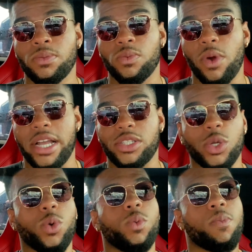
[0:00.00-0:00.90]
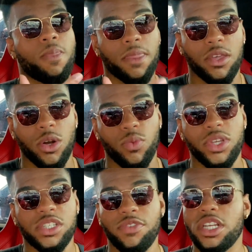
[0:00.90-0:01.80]
right? So,
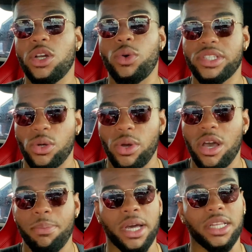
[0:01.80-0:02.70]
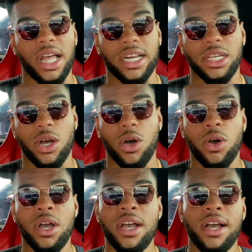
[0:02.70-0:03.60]
this video is going to help out a lot of y'all.
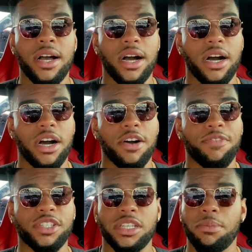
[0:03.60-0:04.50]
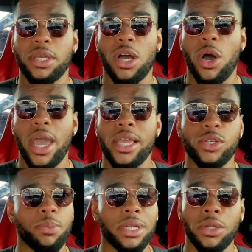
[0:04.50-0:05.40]
For some of y'all, hey, it's
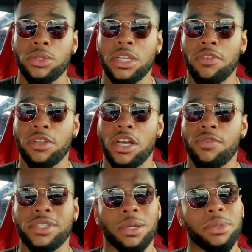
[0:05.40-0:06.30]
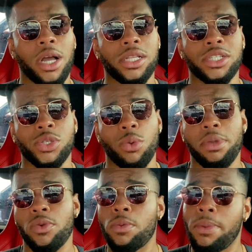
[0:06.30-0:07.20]
going to be a little tough love. For some of y'all, it's going to be
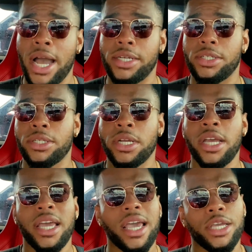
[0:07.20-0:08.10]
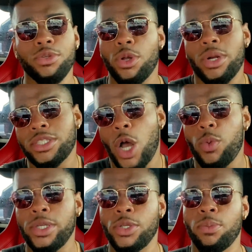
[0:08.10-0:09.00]
a reminder. And, that's all
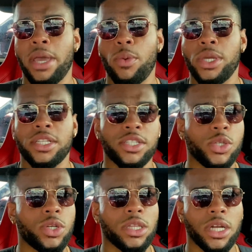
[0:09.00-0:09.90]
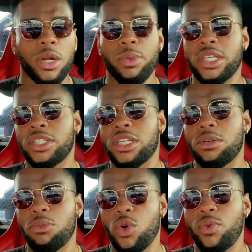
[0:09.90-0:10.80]
we do, man. We continue to learn. We continue to
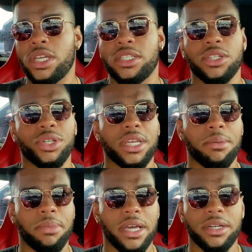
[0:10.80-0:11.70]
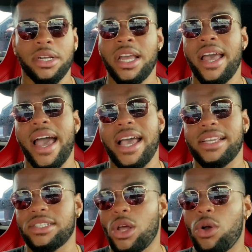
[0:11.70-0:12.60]
move. We continue to get better.
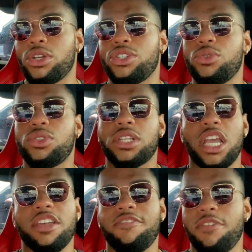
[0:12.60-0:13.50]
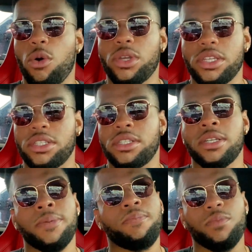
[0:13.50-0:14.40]
As long as you staying focused,
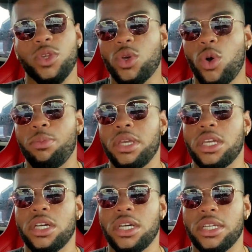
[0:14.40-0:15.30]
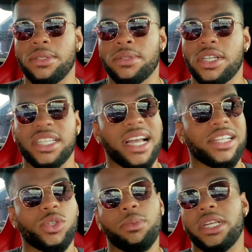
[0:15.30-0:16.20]
you're going to be good. Because I got
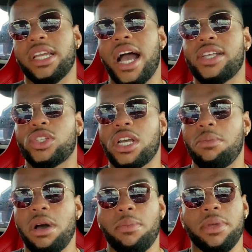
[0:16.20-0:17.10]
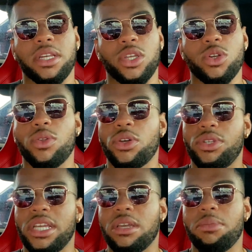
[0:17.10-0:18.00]
too many guys who come up and, they'll
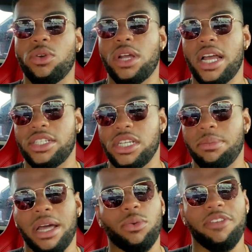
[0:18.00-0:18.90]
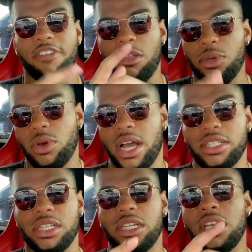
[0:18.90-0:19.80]
DM me on IG. By the way, follow me on
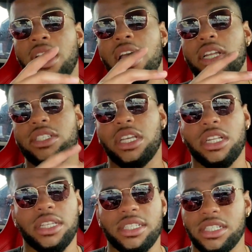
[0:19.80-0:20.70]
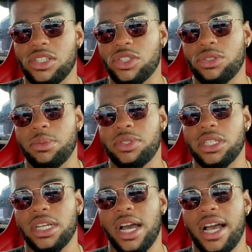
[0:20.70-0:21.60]
IG. Check the links in description,
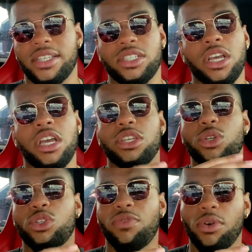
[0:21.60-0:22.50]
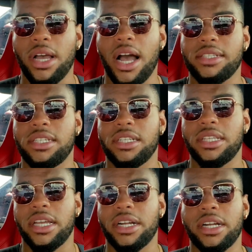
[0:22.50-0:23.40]
guys. Useful content
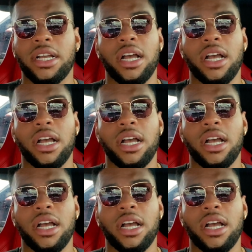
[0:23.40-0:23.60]
there.